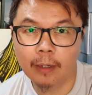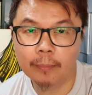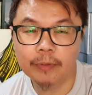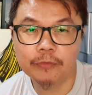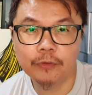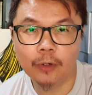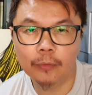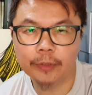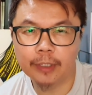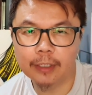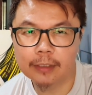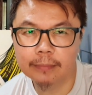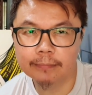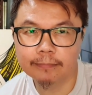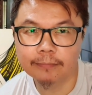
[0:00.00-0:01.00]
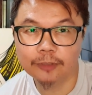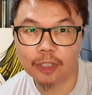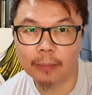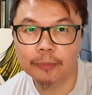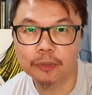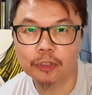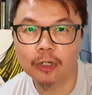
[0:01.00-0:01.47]
Before we
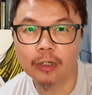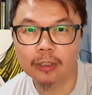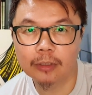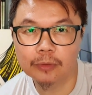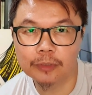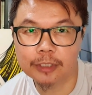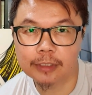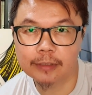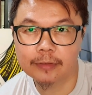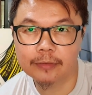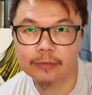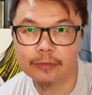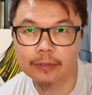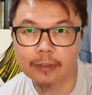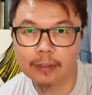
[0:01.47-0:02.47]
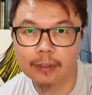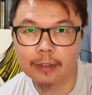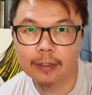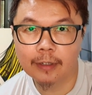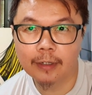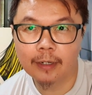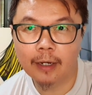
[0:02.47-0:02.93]
jump into conclusions,
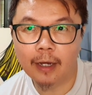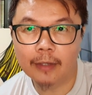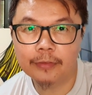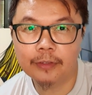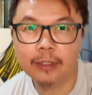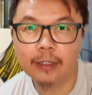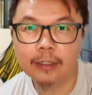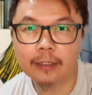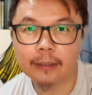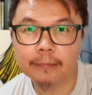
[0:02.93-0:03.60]
I think